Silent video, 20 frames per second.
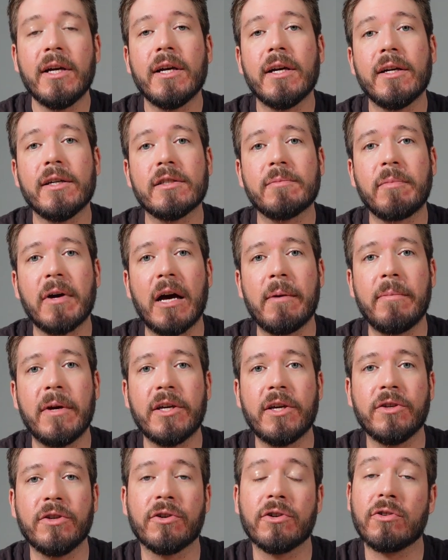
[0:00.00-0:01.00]
is by
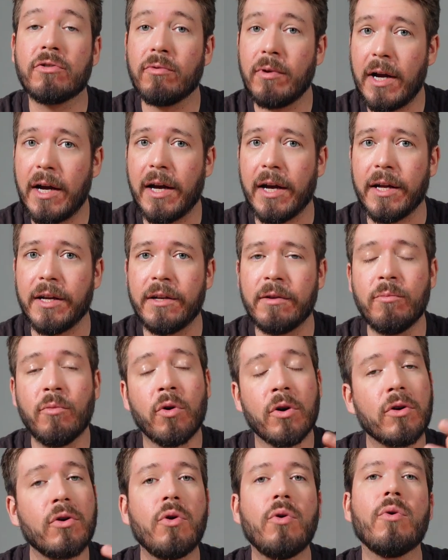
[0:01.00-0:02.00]
making your grind
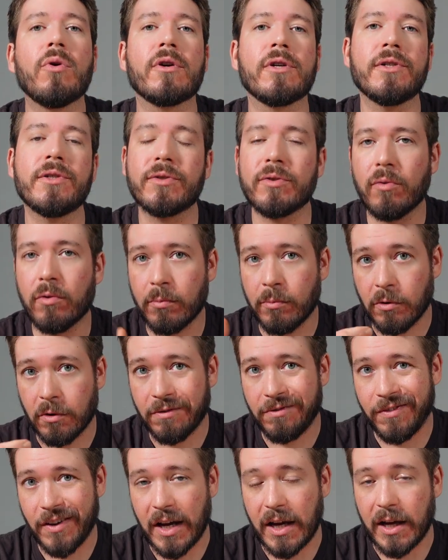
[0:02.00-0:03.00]
more coarse or more
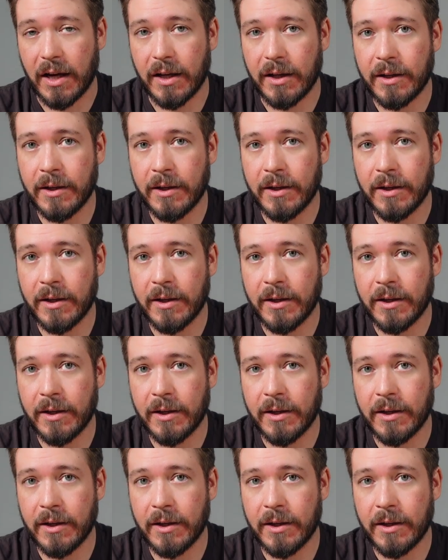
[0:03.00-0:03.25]
fine.